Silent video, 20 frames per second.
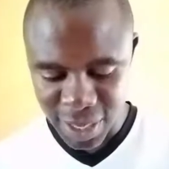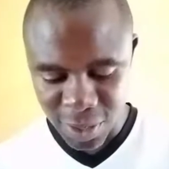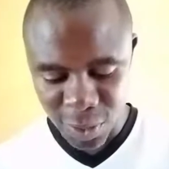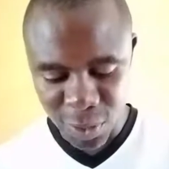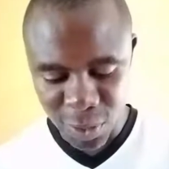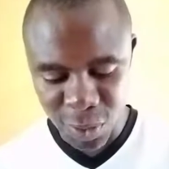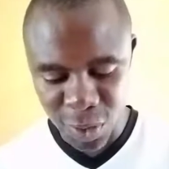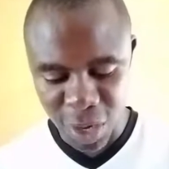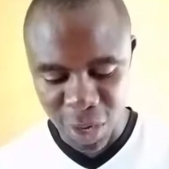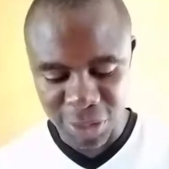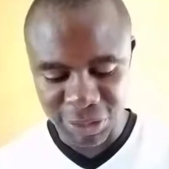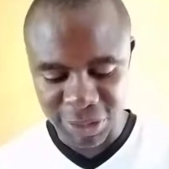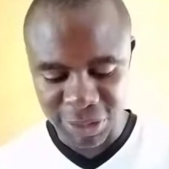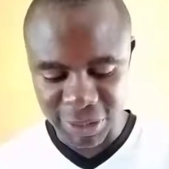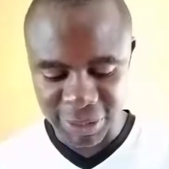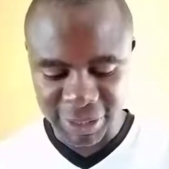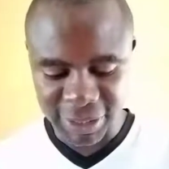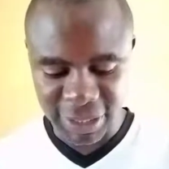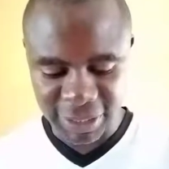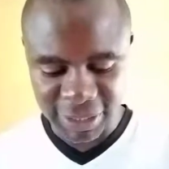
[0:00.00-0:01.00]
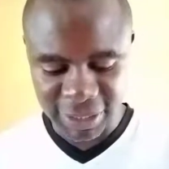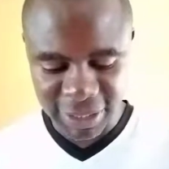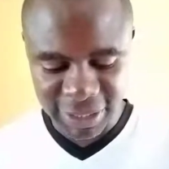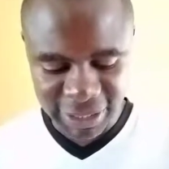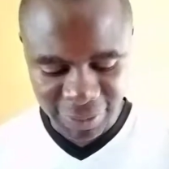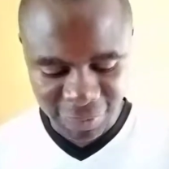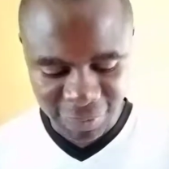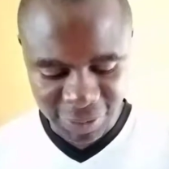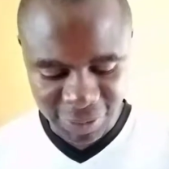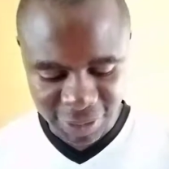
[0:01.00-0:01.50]
who until
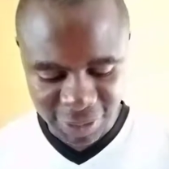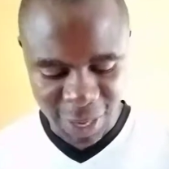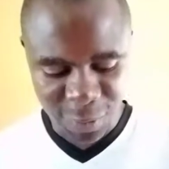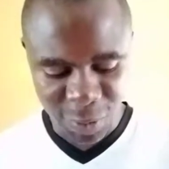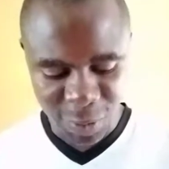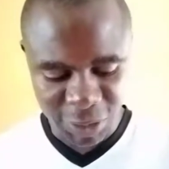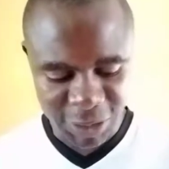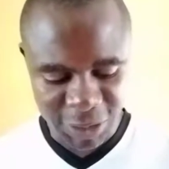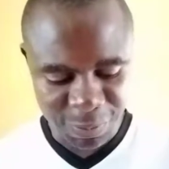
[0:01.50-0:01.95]
1679 was the